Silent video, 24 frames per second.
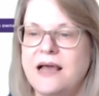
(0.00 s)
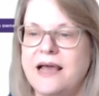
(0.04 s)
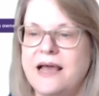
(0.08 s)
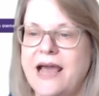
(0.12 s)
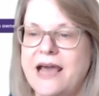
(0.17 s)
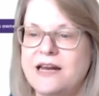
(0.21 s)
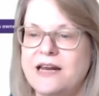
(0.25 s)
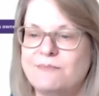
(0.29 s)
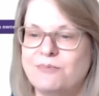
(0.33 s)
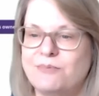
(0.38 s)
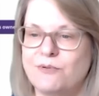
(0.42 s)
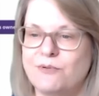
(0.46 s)

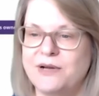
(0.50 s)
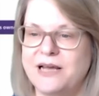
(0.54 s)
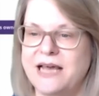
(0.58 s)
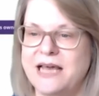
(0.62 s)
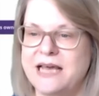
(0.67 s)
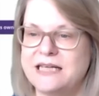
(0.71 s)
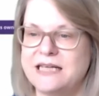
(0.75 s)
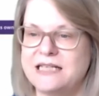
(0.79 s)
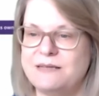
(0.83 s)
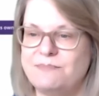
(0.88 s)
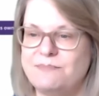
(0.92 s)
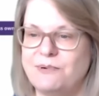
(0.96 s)
Catapulting
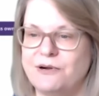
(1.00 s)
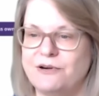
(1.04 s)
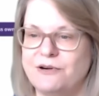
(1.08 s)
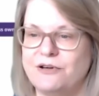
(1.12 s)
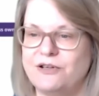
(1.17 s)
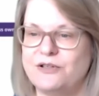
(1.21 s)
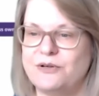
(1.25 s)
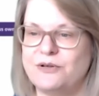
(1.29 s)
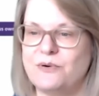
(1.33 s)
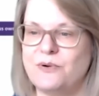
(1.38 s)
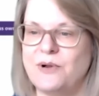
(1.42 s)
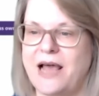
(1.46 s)
his
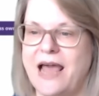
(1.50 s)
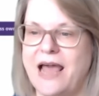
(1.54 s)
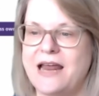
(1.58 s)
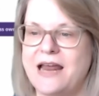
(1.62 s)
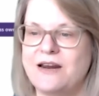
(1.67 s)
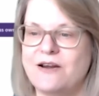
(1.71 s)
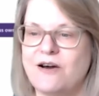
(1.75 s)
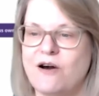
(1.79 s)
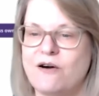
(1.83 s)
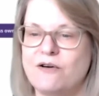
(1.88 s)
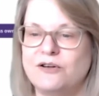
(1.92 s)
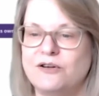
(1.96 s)
spiritual
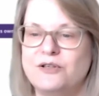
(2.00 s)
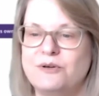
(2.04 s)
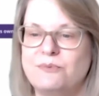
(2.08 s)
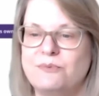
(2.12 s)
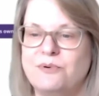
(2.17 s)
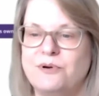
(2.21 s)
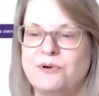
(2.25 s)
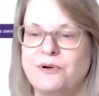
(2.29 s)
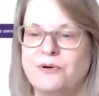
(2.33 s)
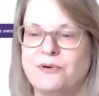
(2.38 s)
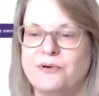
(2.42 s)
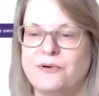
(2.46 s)
and
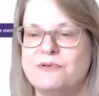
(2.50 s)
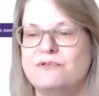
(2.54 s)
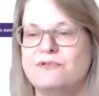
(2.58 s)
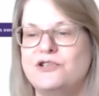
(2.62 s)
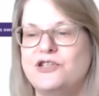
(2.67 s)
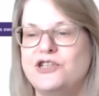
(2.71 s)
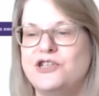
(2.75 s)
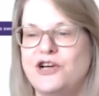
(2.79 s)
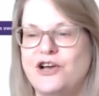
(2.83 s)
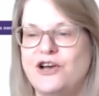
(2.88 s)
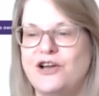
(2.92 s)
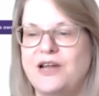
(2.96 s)

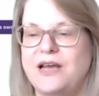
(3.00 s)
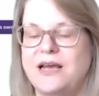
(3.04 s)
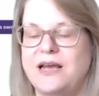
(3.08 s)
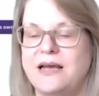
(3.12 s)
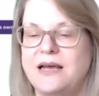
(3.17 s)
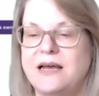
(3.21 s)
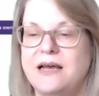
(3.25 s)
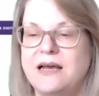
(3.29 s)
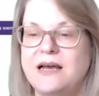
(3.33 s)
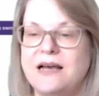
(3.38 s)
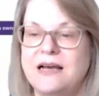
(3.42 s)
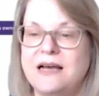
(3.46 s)
entrepreneurial
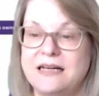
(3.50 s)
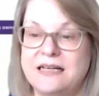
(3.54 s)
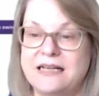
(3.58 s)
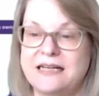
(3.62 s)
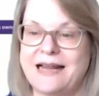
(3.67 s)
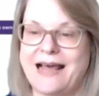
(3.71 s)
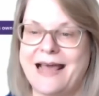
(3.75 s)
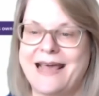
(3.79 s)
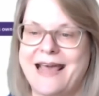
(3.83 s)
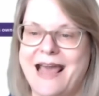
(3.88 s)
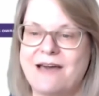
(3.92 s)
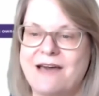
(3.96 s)
journey.
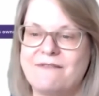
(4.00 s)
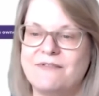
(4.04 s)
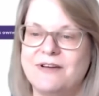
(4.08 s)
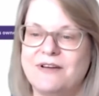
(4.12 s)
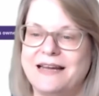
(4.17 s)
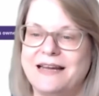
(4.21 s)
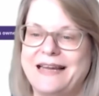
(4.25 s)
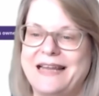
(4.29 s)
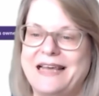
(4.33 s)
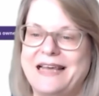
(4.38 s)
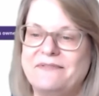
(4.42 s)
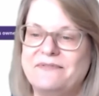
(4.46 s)
Today,
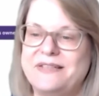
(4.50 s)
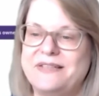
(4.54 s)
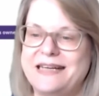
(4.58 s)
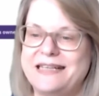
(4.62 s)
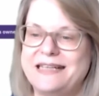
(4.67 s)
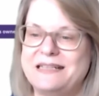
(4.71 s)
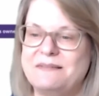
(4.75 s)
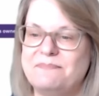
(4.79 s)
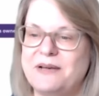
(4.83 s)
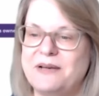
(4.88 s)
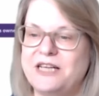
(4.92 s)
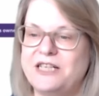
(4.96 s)
Gavin lives
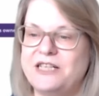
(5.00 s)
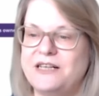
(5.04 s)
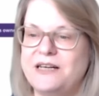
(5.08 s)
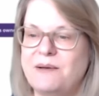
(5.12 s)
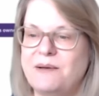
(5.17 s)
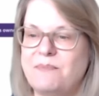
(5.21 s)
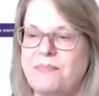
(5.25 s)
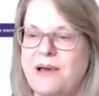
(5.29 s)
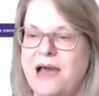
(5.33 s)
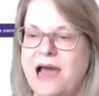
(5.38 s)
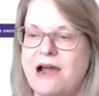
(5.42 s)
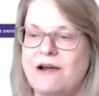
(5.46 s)
his mission
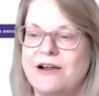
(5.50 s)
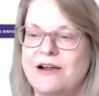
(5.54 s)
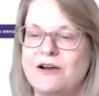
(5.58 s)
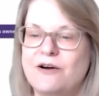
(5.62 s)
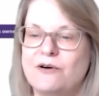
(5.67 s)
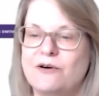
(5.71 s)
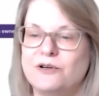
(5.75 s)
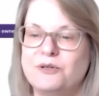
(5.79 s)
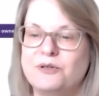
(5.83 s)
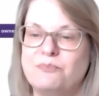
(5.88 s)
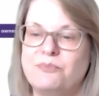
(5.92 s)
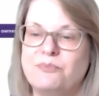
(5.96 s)

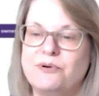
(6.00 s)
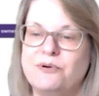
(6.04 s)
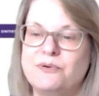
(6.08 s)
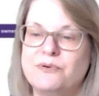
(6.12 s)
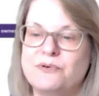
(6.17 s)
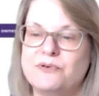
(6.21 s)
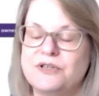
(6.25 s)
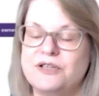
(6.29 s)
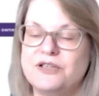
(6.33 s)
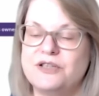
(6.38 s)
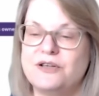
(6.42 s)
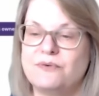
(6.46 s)
empowering
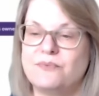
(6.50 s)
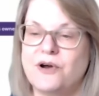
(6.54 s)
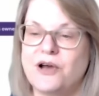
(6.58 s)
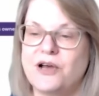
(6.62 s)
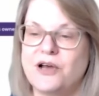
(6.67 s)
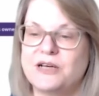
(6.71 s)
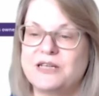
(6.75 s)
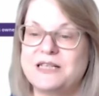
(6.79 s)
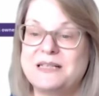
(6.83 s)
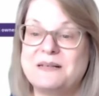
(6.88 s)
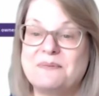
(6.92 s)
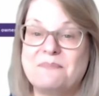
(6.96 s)
entrepreneurs to
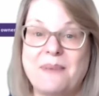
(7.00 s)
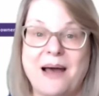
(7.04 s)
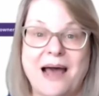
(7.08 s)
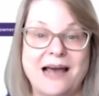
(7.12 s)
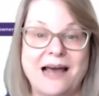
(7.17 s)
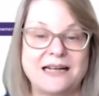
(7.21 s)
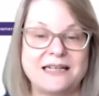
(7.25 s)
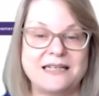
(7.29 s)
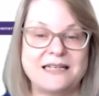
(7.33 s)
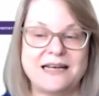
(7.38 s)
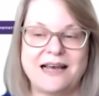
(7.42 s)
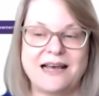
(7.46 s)
work
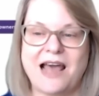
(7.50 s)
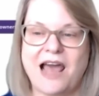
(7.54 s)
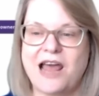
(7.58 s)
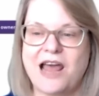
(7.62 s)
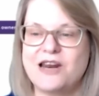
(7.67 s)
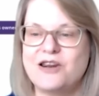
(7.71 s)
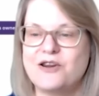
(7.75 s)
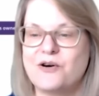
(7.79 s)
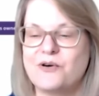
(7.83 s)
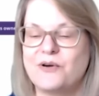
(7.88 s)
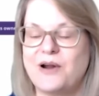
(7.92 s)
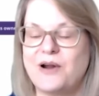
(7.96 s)
smarter
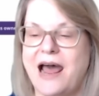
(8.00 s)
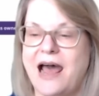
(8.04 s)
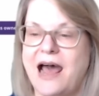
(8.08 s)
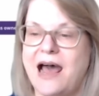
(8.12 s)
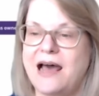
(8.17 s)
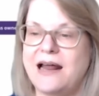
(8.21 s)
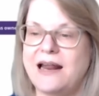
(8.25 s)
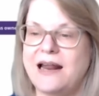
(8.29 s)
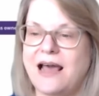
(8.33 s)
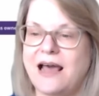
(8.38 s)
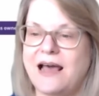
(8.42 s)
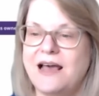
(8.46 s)
and not
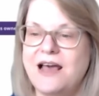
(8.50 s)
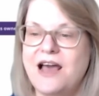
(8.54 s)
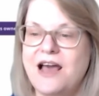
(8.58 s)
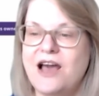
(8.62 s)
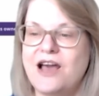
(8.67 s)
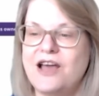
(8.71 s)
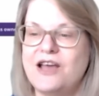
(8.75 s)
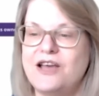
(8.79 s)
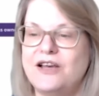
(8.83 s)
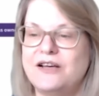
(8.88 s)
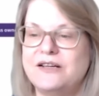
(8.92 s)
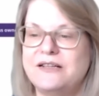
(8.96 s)
harder,
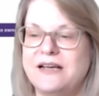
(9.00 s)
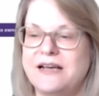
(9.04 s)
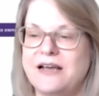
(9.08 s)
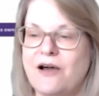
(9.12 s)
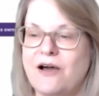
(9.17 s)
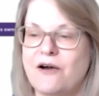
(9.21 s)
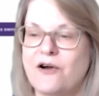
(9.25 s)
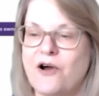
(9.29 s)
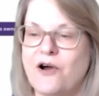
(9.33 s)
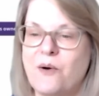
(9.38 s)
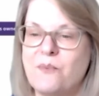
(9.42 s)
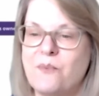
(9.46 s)
using
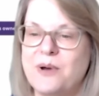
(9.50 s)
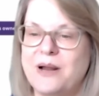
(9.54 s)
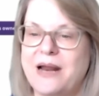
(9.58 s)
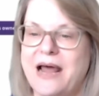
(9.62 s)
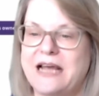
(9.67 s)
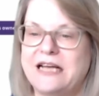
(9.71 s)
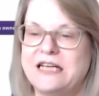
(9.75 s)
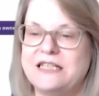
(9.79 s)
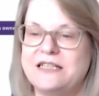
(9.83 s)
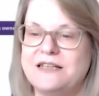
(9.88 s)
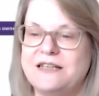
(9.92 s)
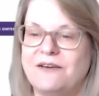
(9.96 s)
a
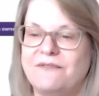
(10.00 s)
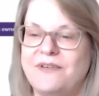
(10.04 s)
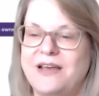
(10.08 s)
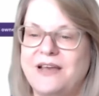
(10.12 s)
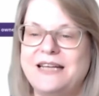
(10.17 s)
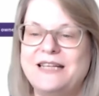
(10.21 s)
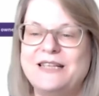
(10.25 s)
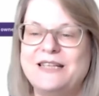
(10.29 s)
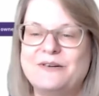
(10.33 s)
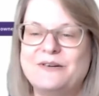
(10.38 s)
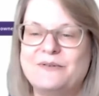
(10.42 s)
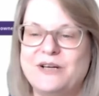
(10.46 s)
combination of
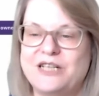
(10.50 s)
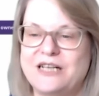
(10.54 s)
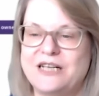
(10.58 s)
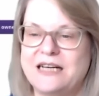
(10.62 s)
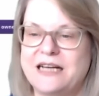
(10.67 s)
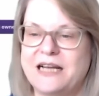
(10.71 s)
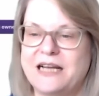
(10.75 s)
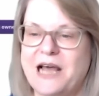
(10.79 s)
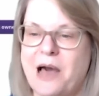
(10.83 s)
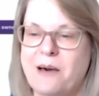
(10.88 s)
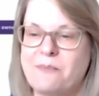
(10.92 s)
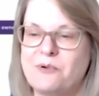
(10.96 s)

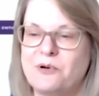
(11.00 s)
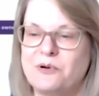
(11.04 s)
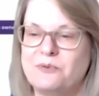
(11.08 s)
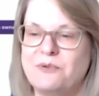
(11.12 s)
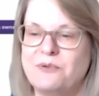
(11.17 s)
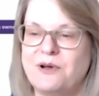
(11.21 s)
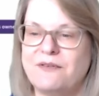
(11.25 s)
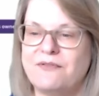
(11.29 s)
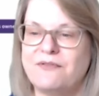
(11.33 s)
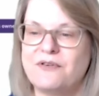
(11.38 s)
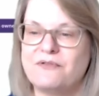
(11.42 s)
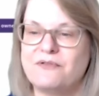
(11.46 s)
intuition
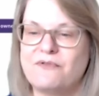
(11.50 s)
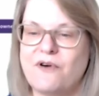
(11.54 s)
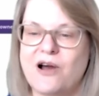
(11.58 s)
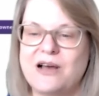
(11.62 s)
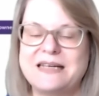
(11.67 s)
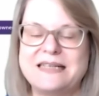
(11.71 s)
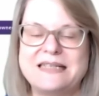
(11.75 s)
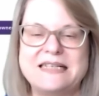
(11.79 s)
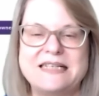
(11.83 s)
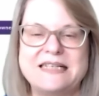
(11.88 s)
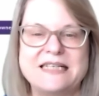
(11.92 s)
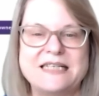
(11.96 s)
coupled with the
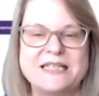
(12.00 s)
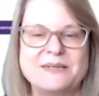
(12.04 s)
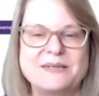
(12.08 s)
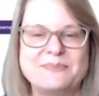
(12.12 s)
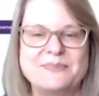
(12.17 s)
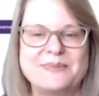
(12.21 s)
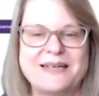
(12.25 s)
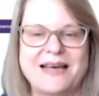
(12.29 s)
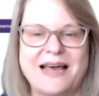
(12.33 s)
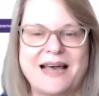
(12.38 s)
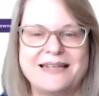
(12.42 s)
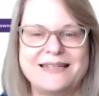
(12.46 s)
right
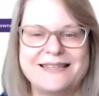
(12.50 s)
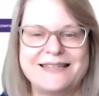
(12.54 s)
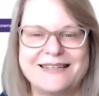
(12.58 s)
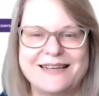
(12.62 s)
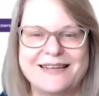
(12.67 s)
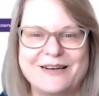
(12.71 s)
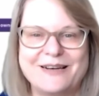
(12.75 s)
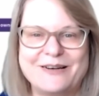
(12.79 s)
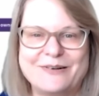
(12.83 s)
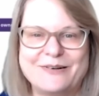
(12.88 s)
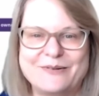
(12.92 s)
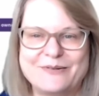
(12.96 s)
systems and
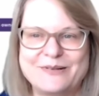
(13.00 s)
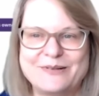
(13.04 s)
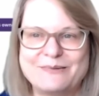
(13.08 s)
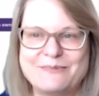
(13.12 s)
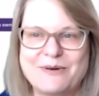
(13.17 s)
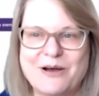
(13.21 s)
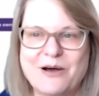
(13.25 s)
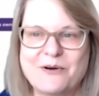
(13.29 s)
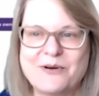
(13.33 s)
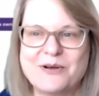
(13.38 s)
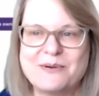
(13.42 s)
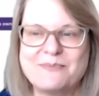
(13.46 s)
skills.
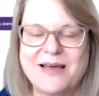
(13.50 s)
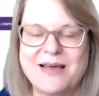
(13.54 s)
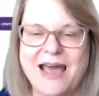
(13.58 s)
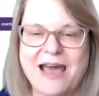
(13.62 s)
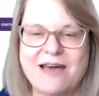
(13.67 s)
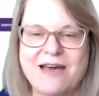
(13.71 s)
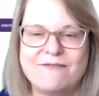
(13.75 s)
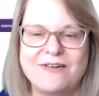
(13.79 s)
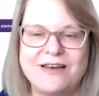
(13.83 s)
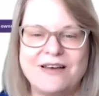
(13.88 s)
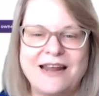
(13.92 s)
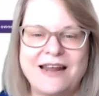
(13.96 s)
Welcome,
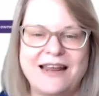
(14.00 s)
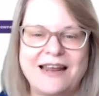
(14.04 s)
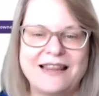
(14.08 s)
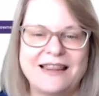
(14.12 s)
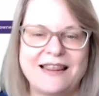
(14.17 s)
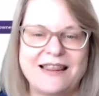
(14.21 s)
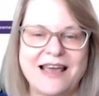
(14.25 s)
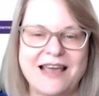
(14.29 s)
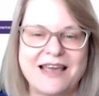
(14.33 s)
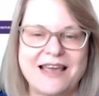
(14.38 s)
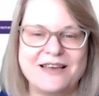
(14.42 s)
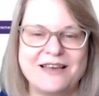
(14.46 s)
Gavin, and
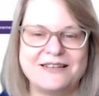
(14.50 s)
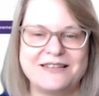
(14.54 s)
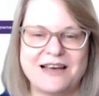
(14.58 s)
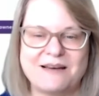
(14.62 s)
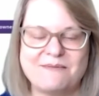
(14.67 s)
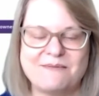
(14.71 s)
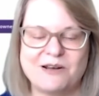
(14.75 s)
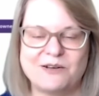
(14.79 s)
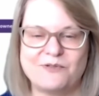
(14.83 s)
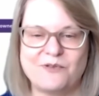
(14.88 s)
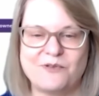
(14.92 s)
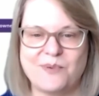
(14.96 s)
thank you
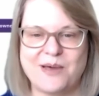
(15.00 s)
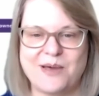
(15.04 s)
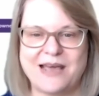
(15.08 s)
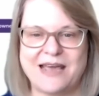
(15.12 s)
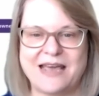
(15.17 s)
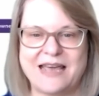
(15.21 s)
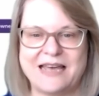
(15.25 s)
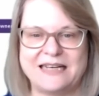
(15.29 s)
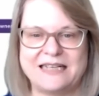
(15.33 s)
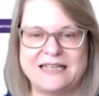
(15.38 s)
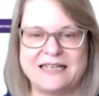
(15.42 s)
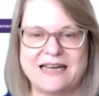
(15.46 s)
so much for
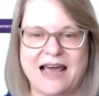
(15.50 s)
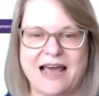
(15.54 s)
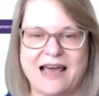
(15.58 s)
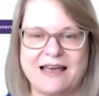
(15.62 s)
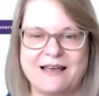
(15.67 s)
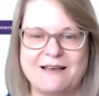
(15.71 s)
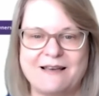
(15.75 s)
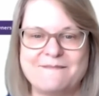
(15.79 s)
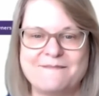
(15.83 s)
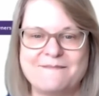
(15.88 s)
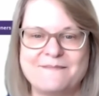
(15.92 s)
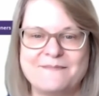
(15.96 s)
being here
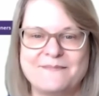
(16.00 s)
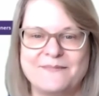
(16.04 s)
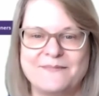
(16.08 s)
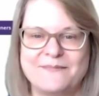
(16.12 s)
today.